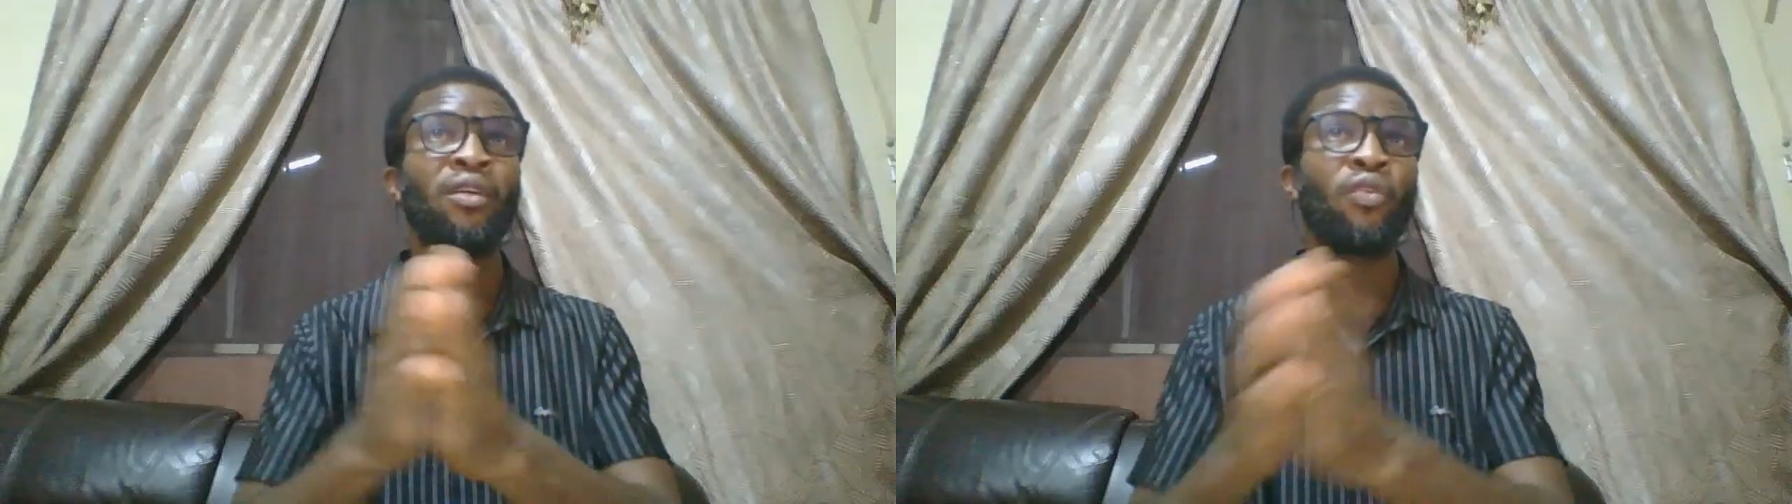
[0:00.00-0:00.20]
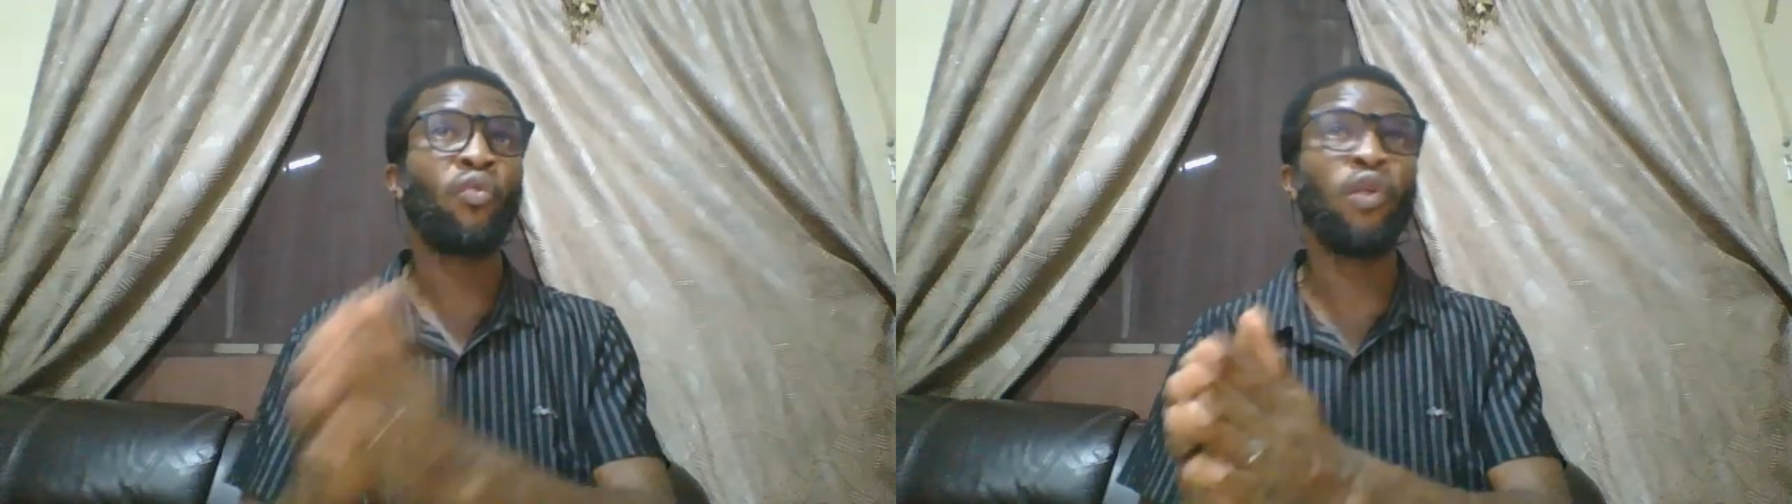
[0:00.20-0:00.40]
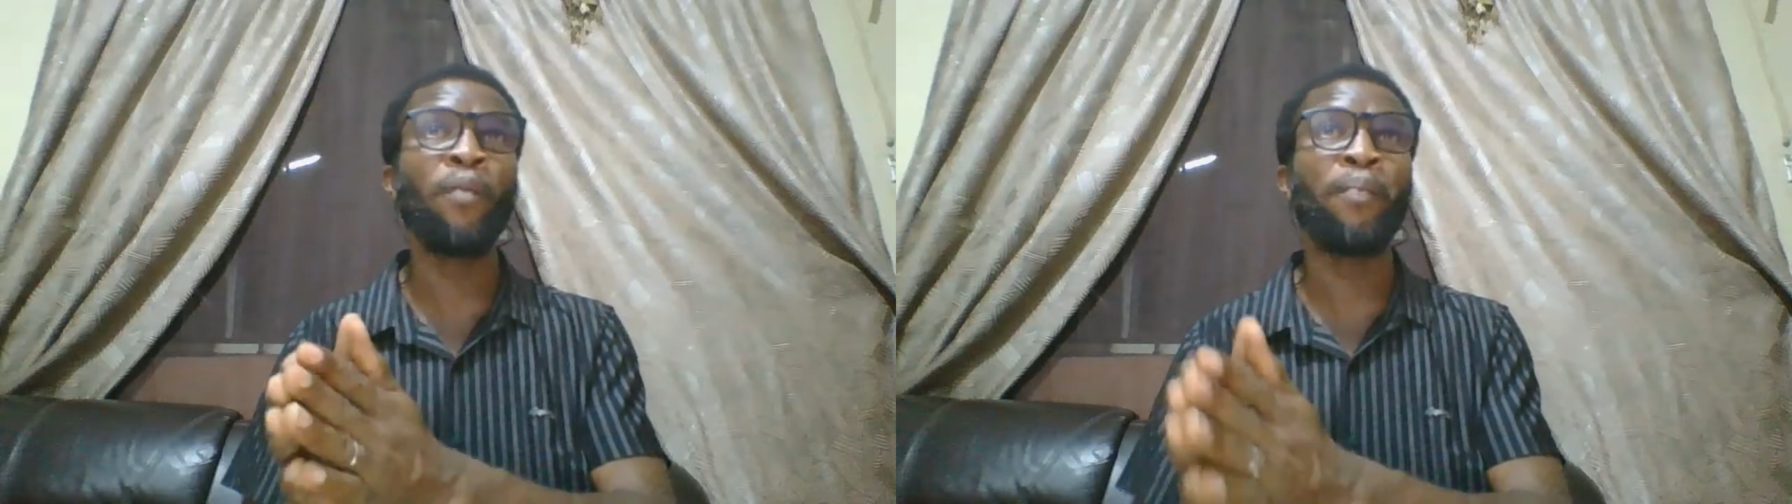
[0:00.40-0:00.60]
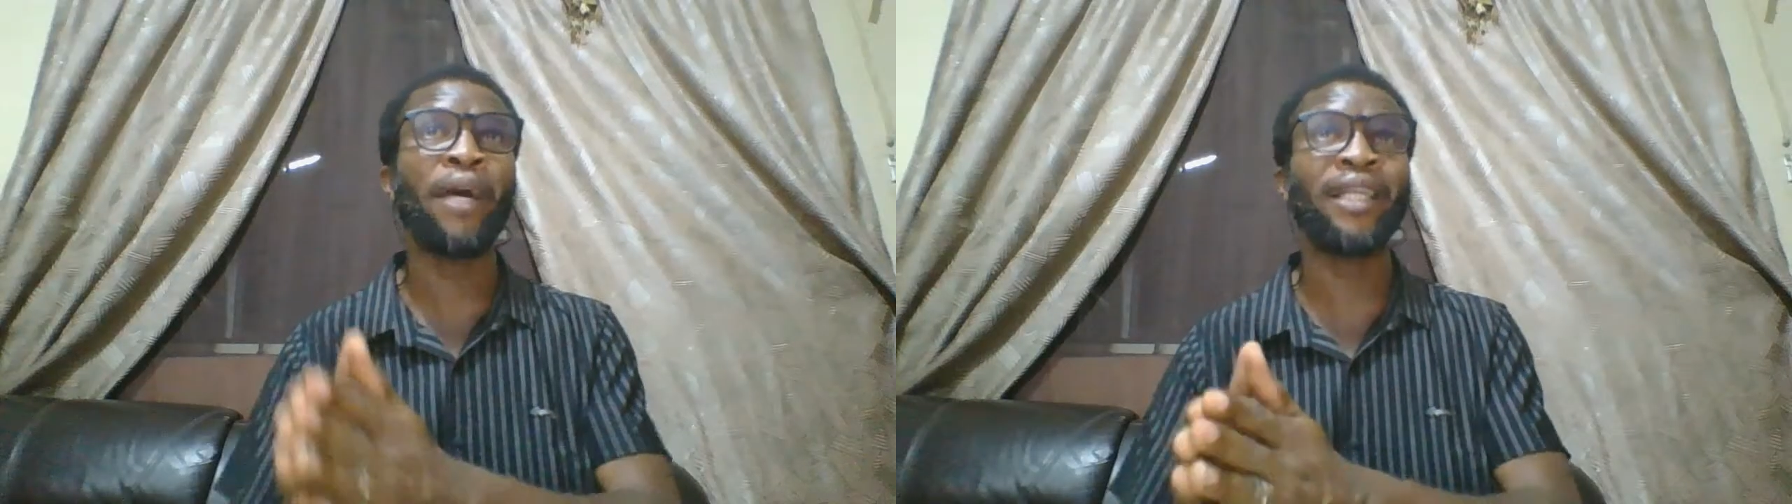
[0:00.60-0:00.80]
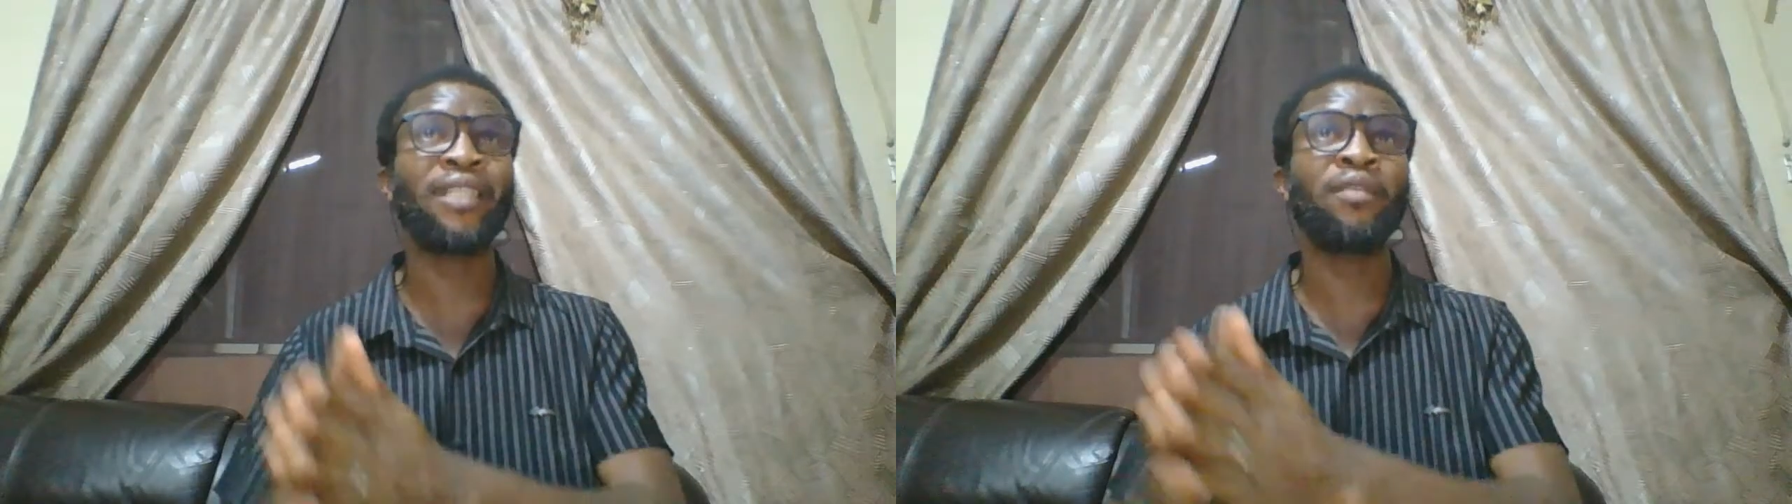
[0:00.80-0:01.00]
1
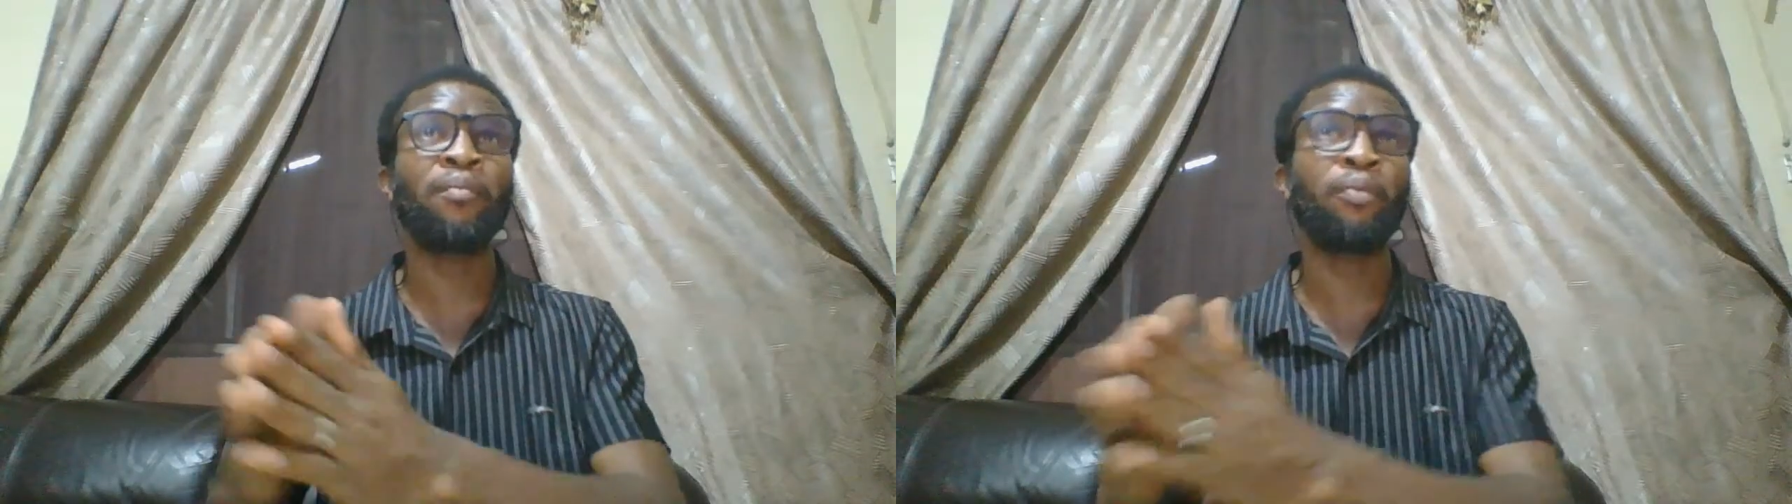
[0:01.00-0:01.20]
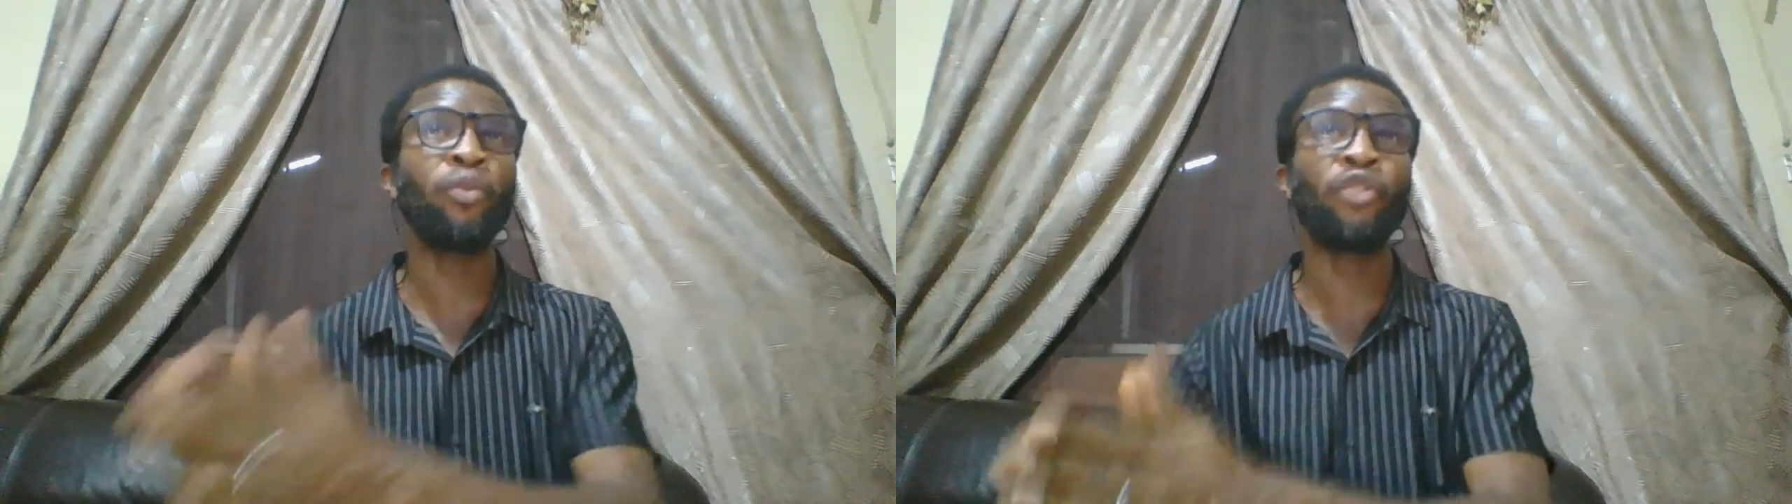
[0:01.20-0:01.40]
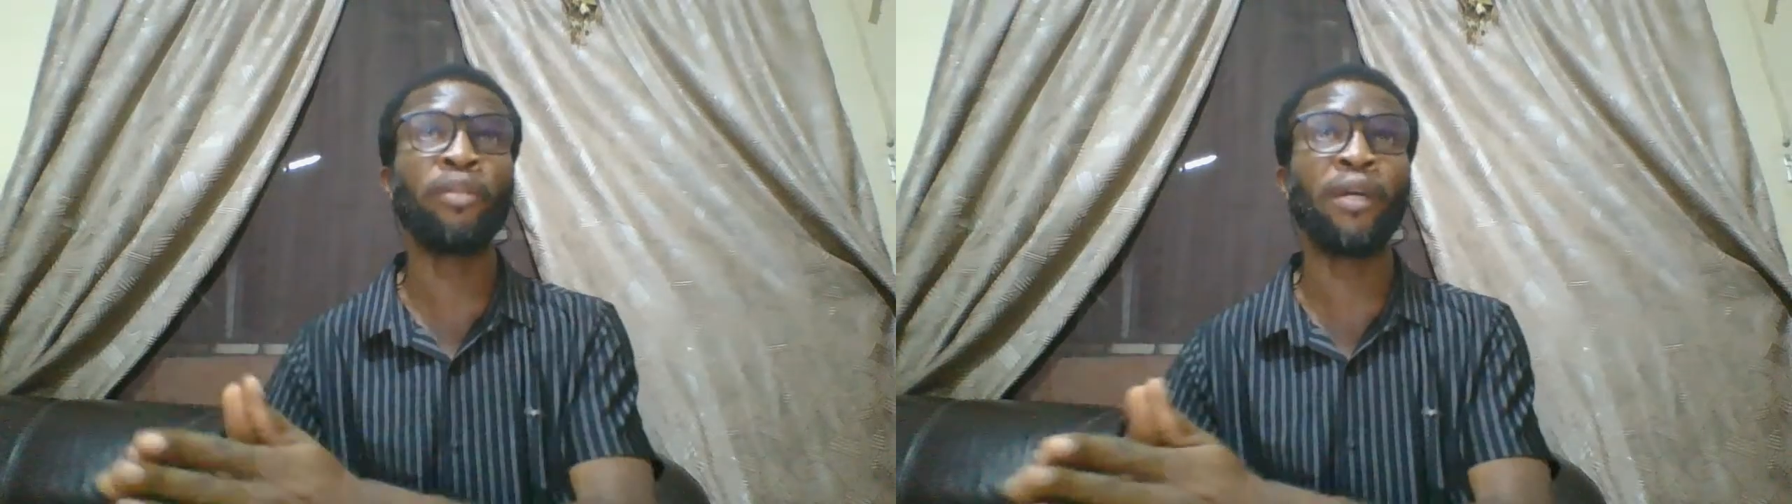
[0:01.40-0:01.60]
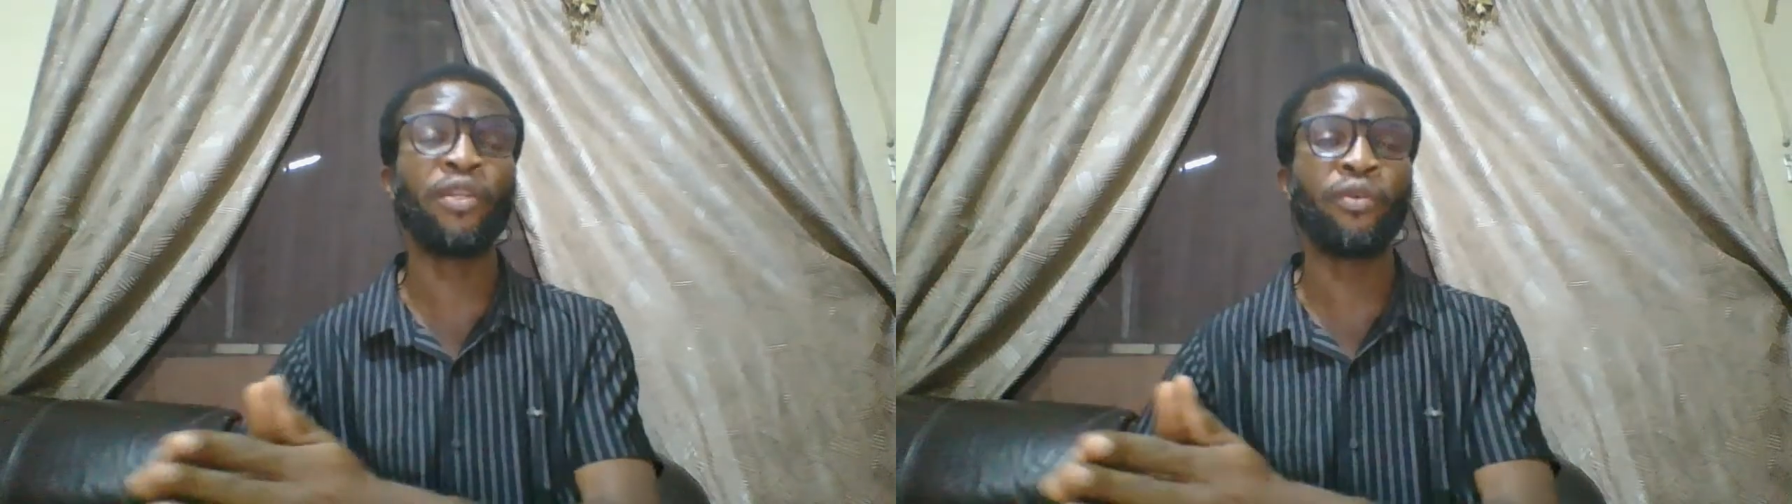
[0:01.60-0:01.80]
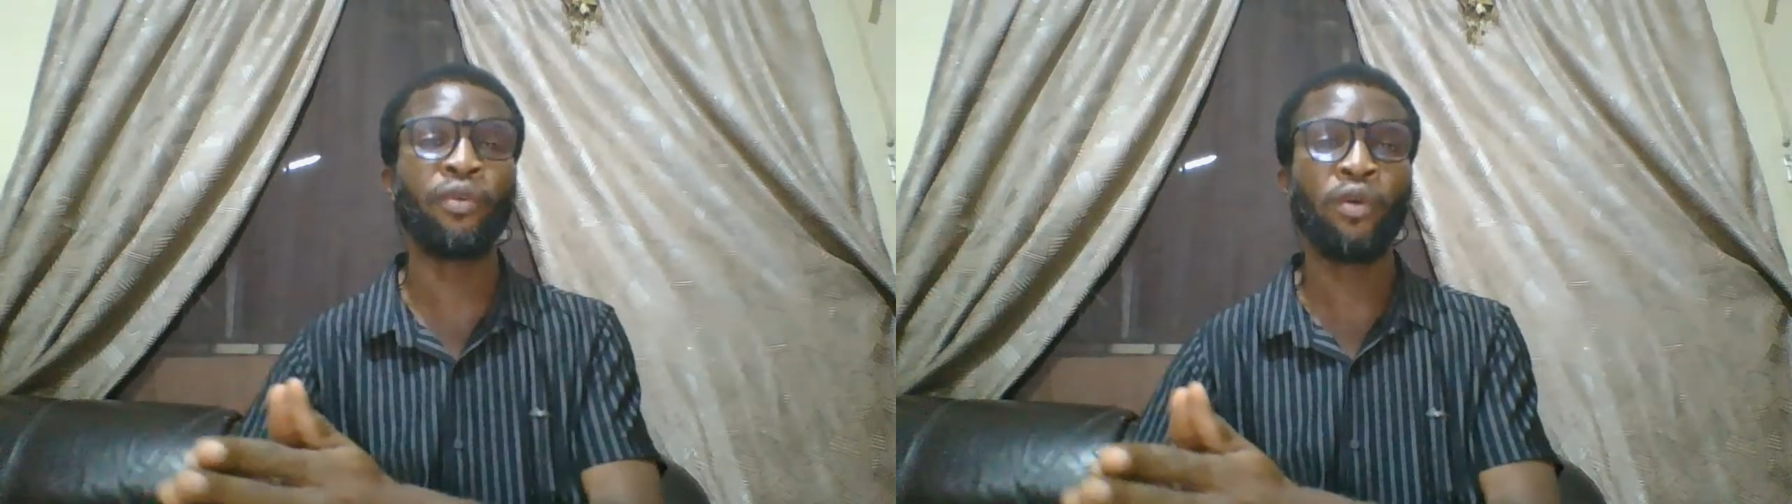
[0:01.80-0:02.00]
part poultry manure.